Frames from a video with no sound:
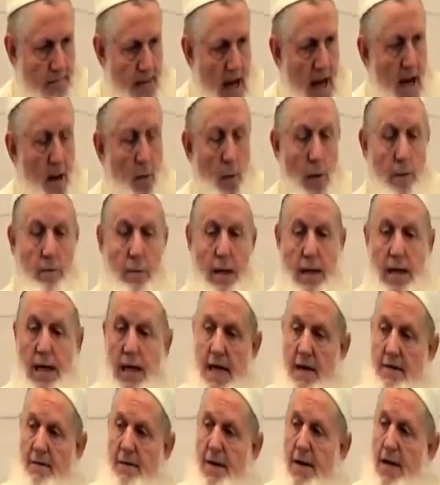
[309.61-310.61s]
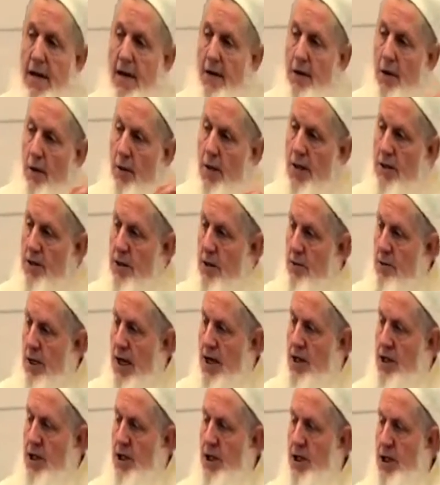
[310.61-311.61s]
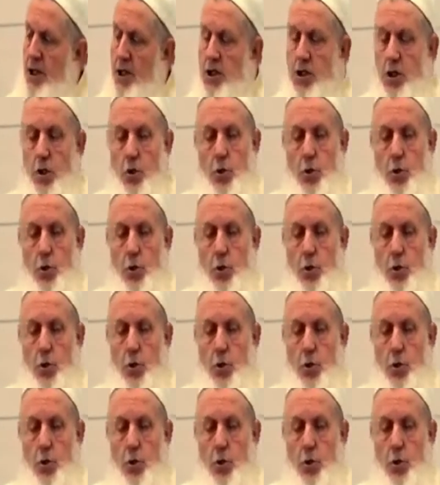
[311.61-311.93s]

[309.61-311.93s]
And we believe in the resurrection that